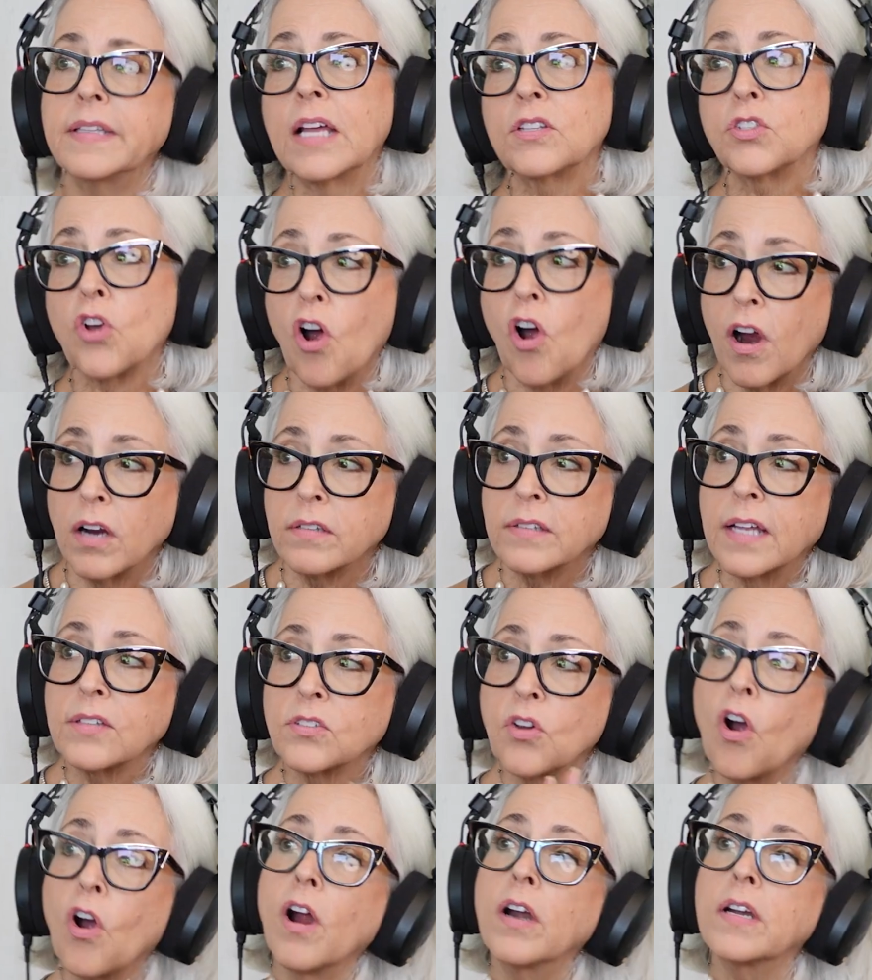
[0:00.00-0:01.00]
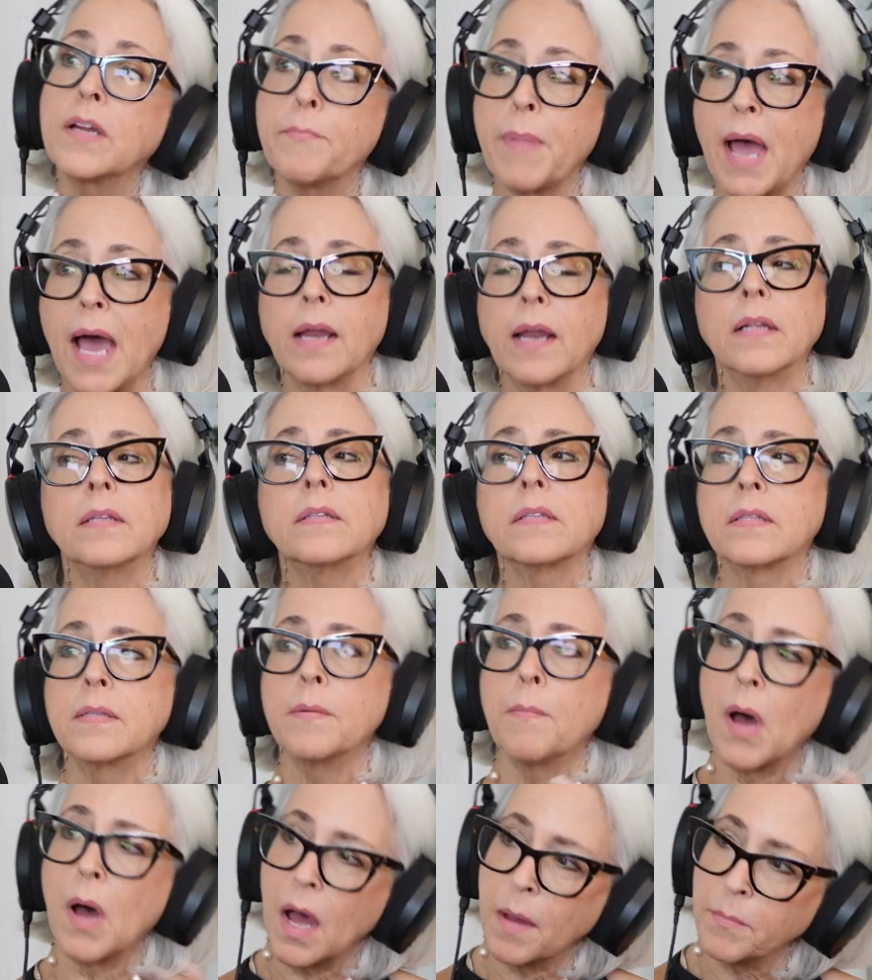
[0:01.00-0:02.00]
that's hard. That's hard to balance
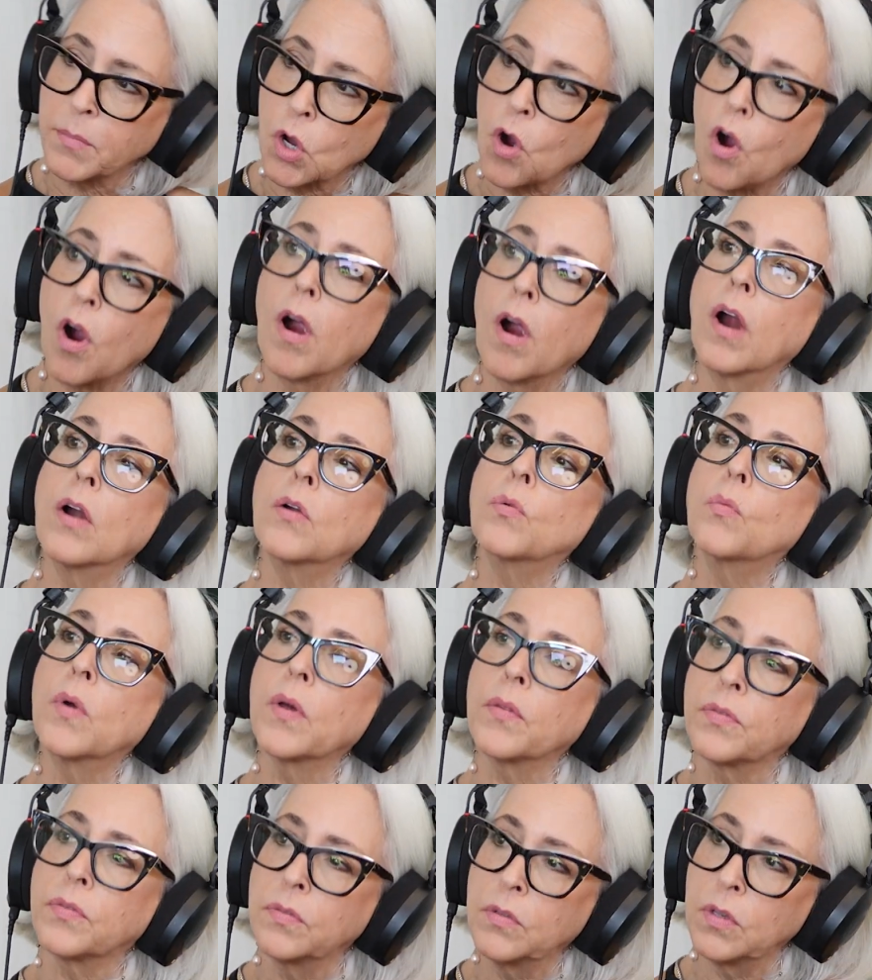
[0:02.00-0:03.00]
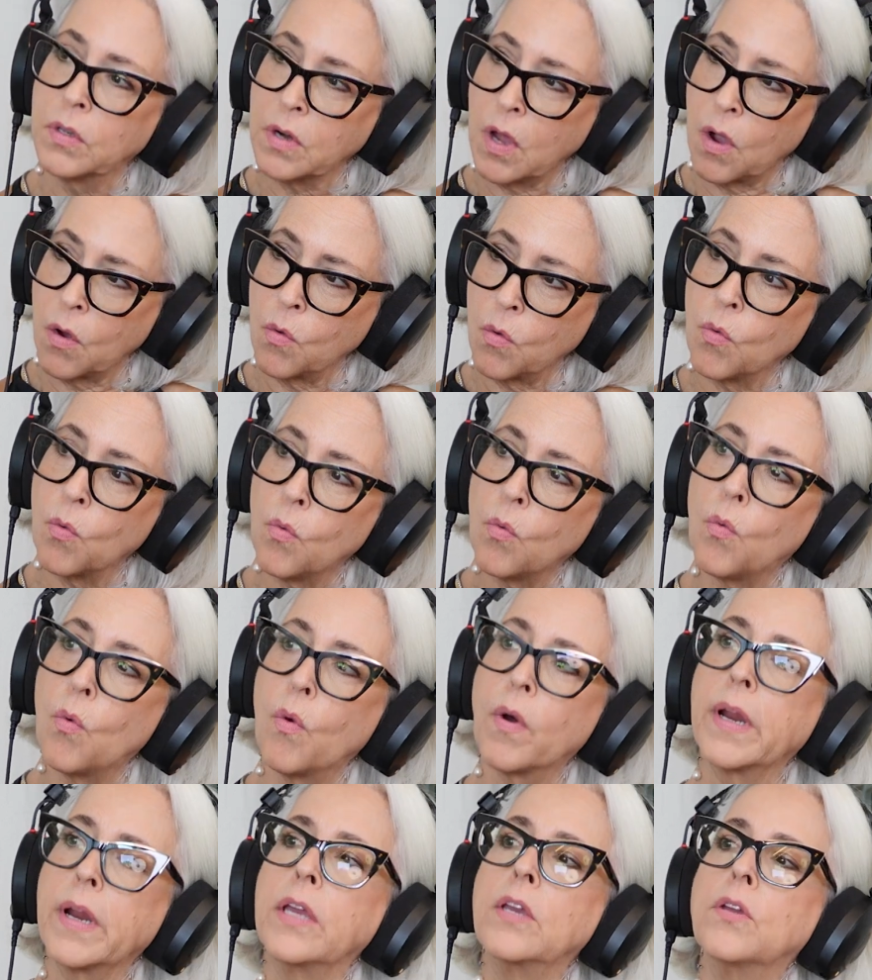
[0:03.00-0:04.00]
the mom card with,
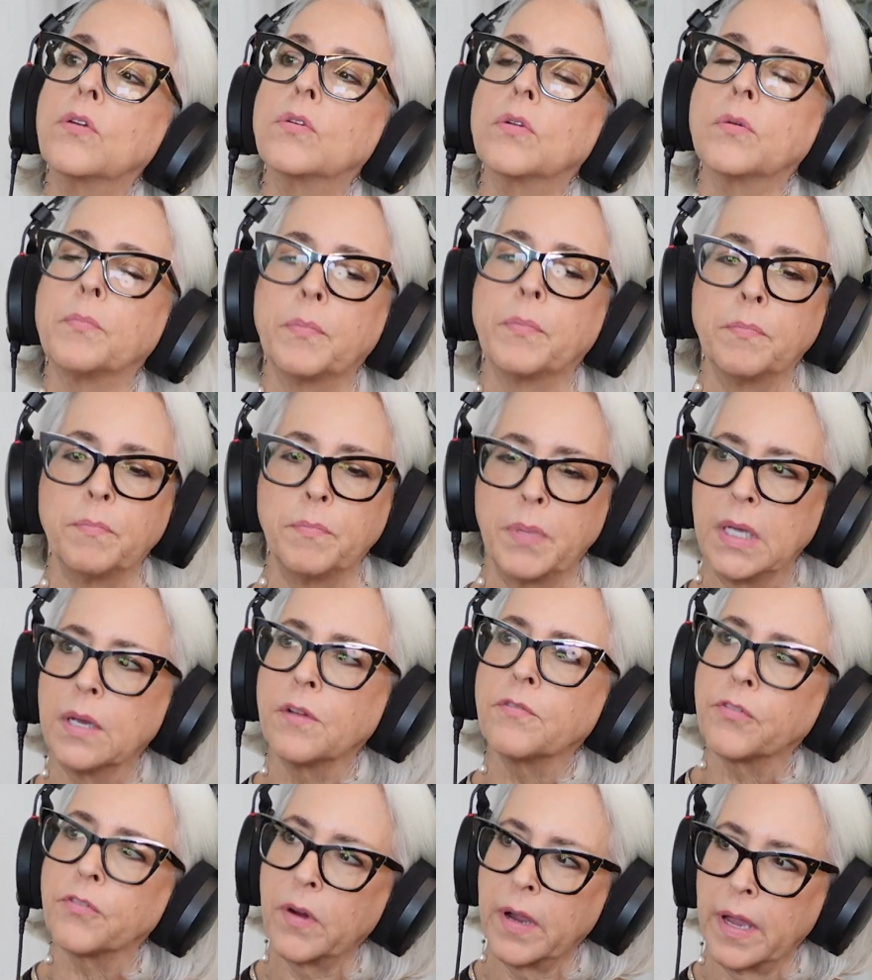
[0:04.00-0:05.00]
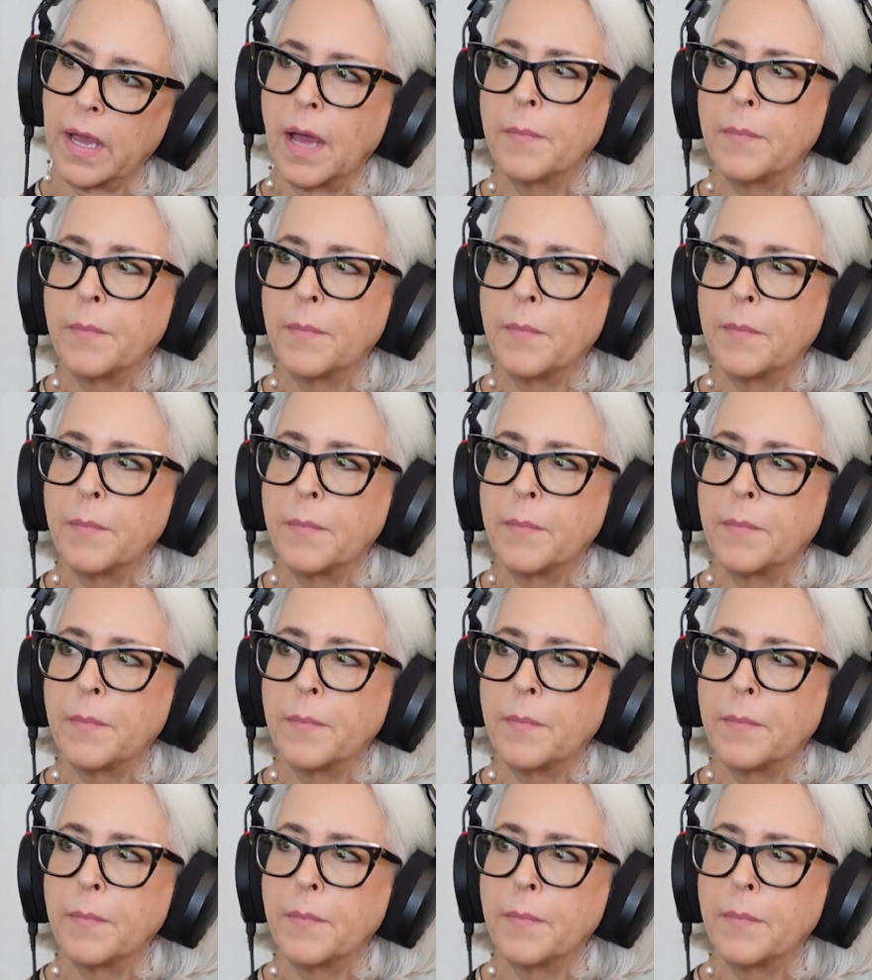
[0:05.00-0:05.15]
wanting you to be a friend.